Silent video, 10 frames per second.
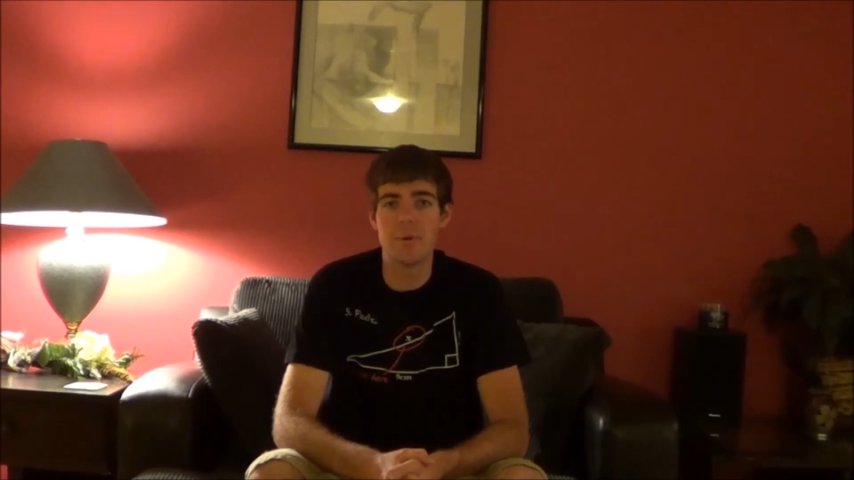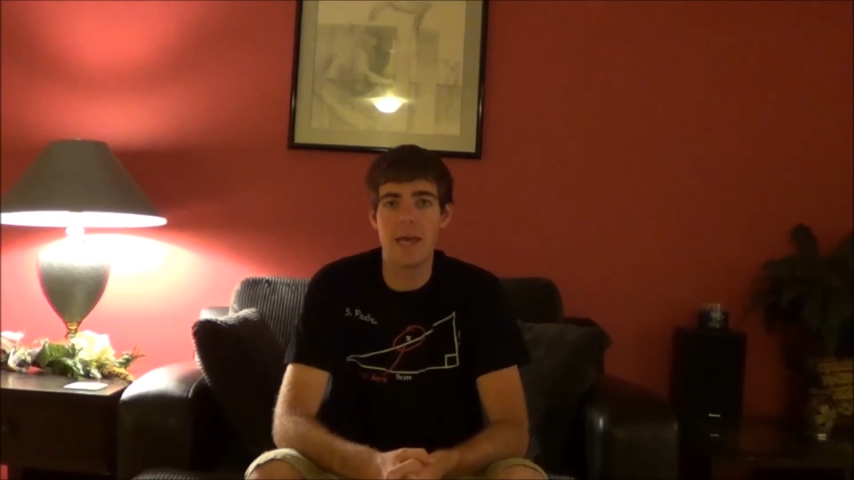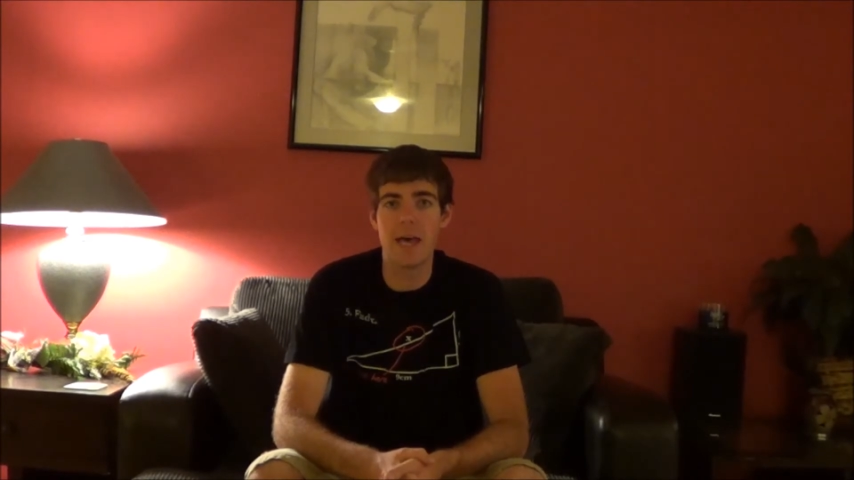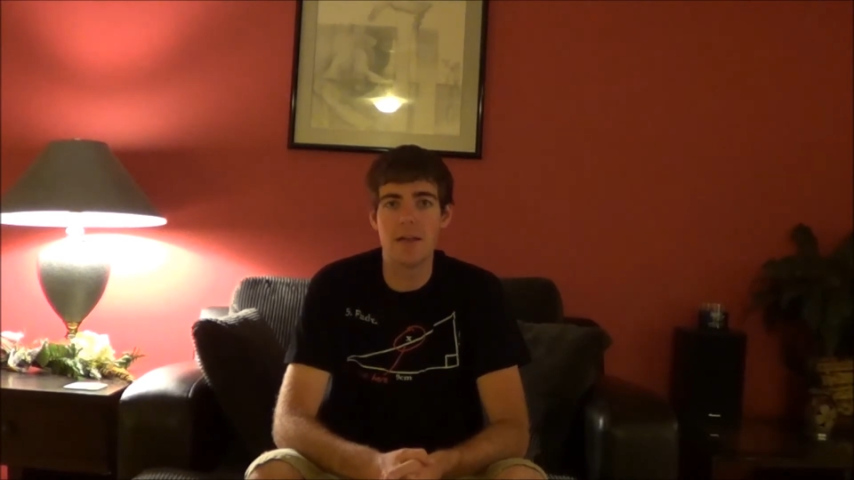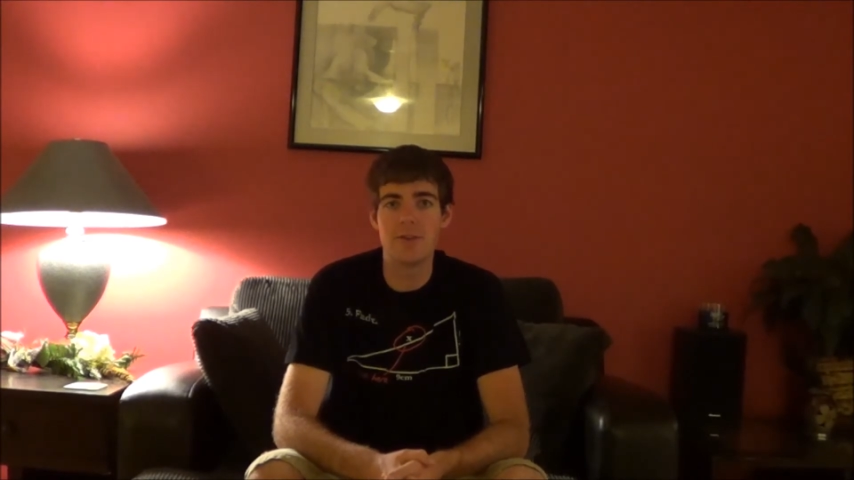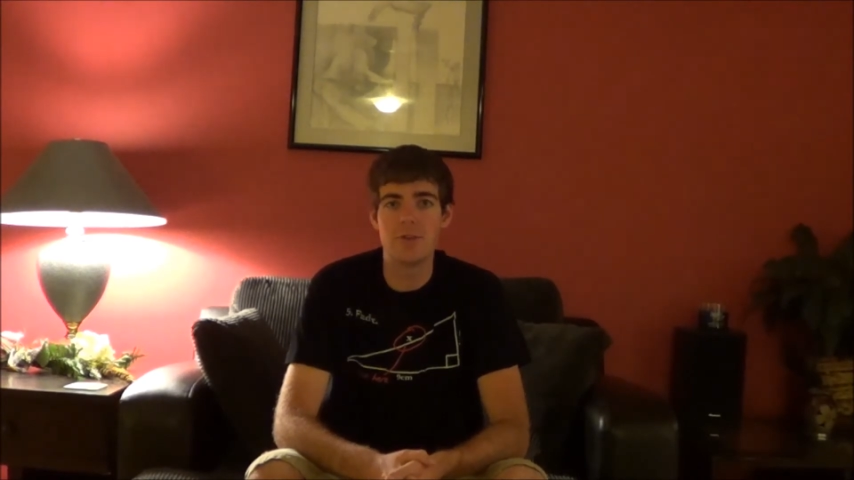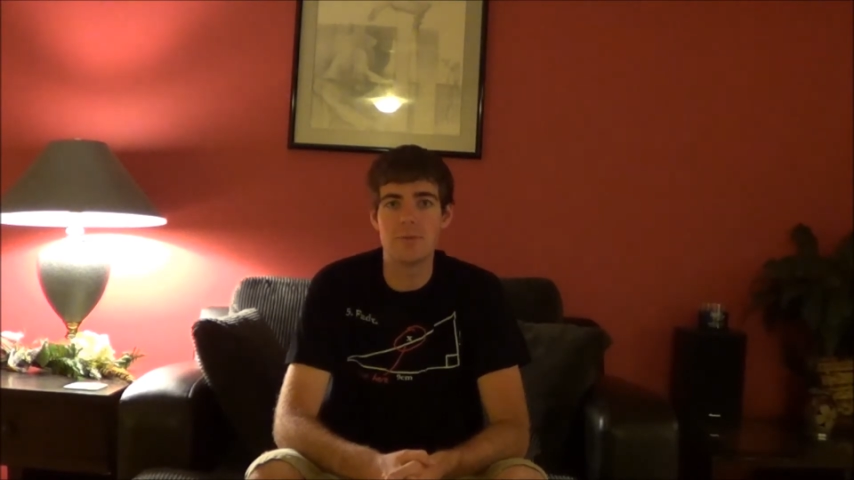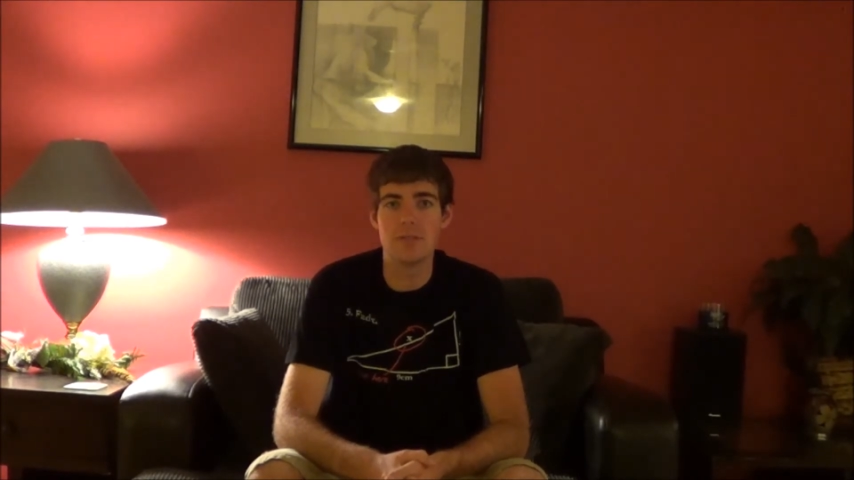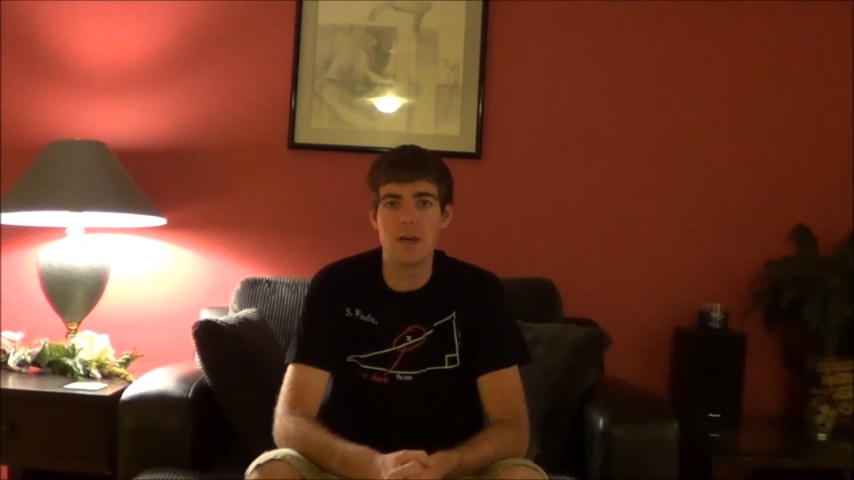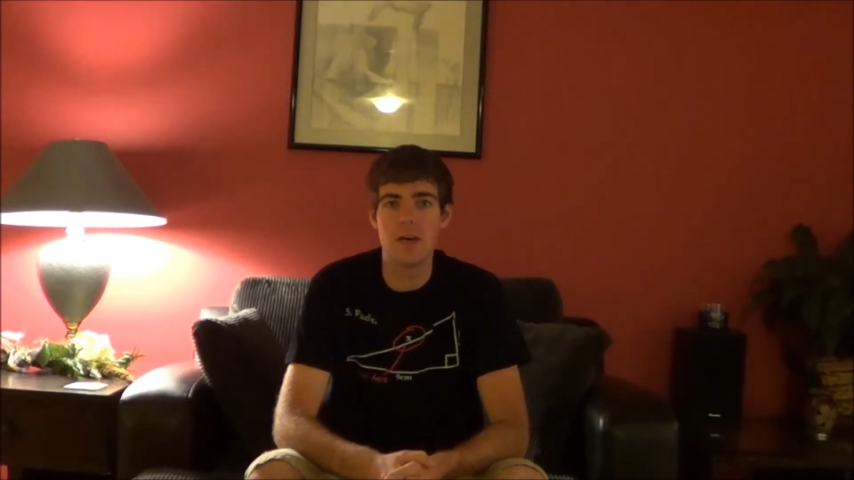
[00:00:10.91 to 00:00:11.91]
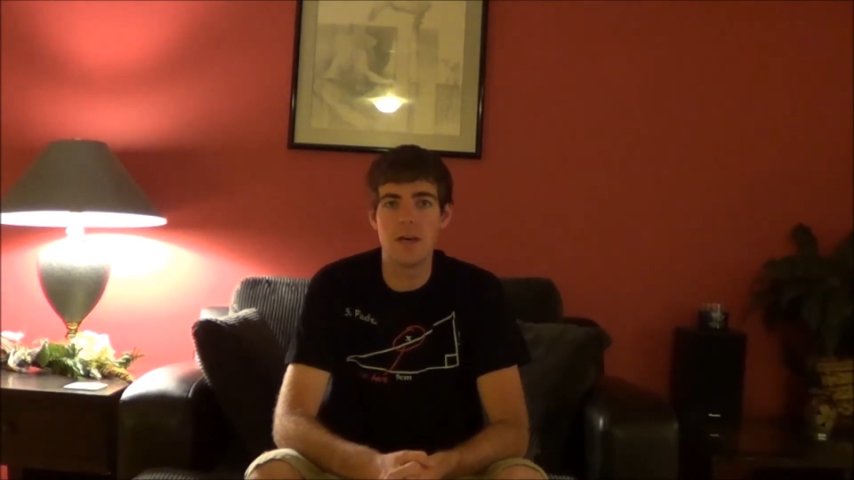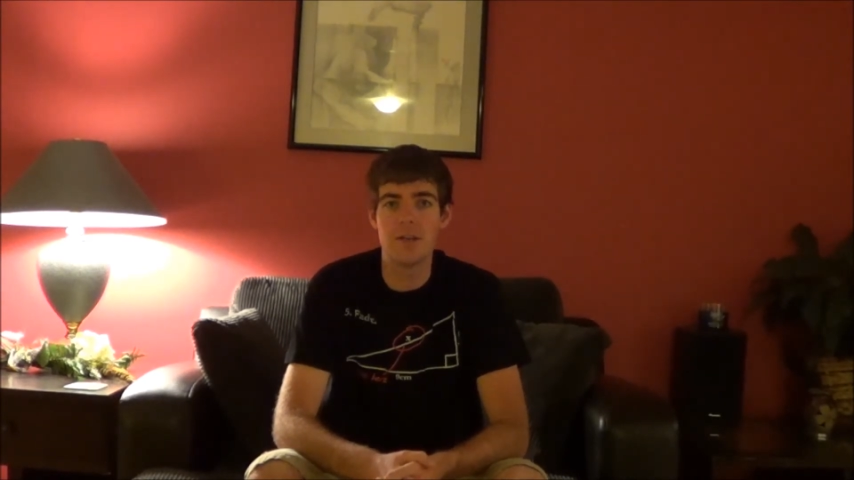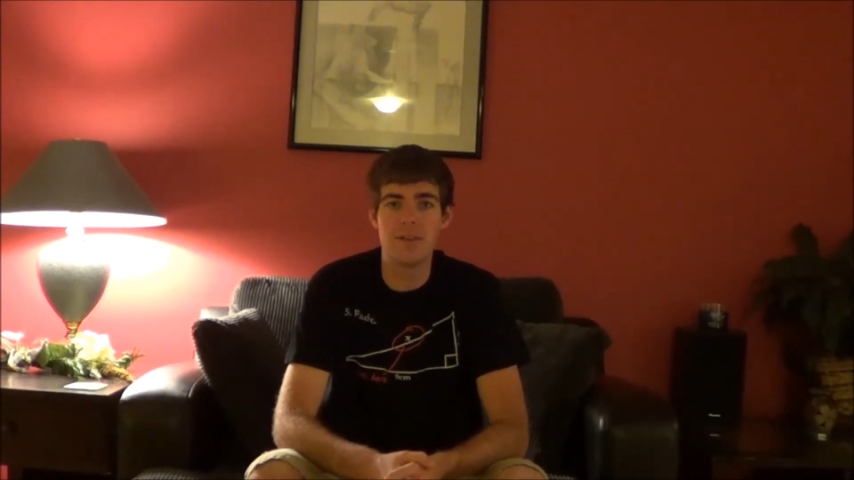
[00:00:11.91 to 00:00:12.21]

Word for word: we had, she was a,